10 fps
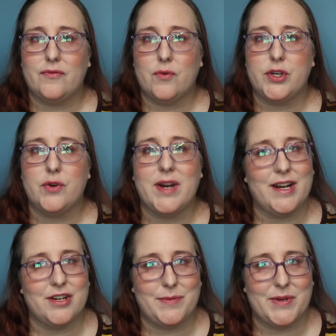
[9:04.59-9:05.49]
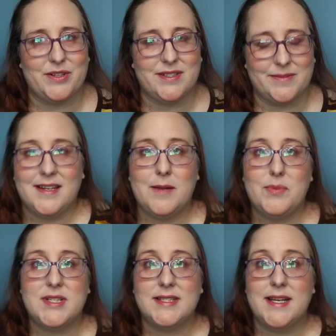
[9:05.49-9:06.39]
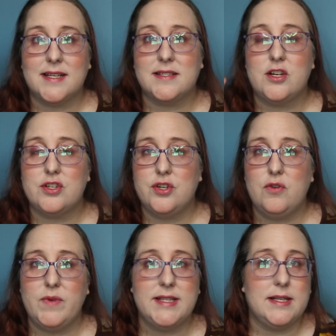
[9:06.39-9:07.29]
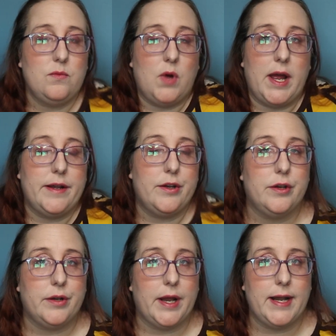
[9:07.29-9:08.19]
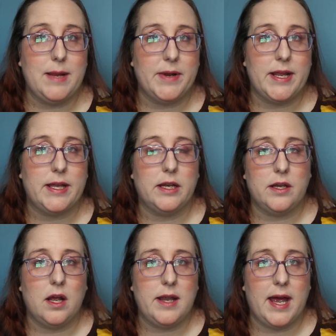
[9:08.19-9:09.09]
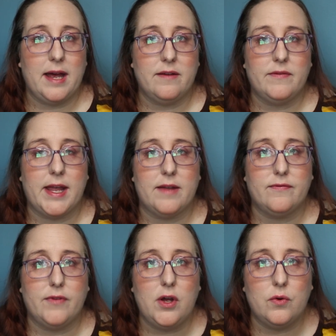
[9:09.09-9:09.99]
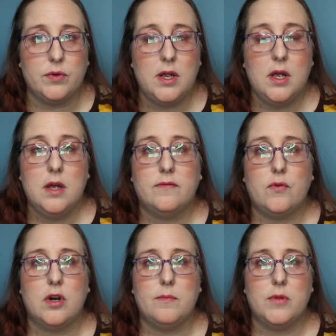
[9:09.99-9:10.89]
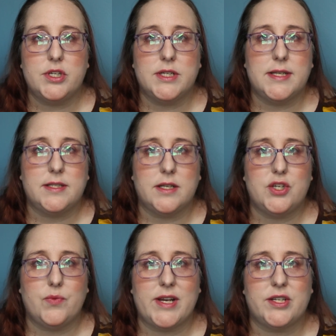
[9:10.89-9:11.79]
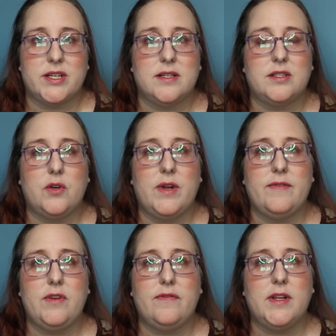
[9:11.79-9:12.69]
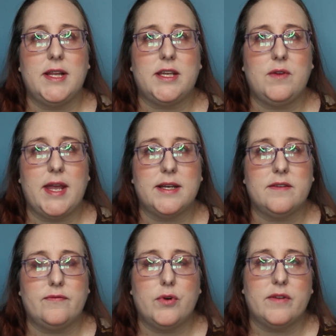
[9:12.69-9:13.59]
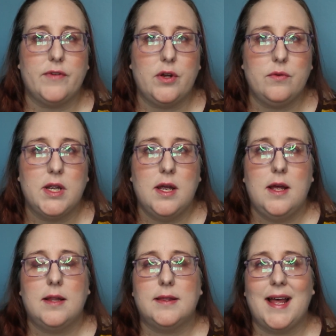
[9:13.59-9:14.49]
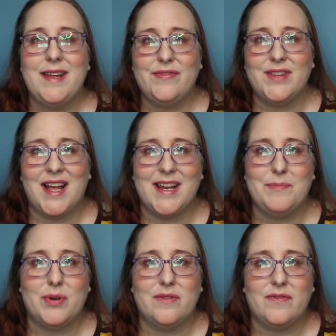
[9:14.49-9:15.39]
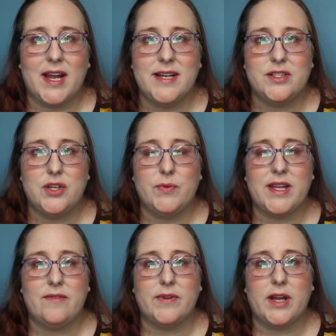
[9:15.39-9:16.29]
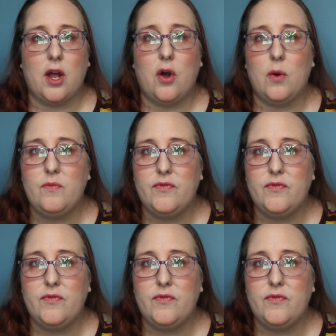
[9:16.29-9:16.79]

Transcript: afford your energy bills. Number 6, there's no reason why anybody cannot have a phone for emergency situations. So if you feel like you can't afford a phone, Lifeline provides you with a free home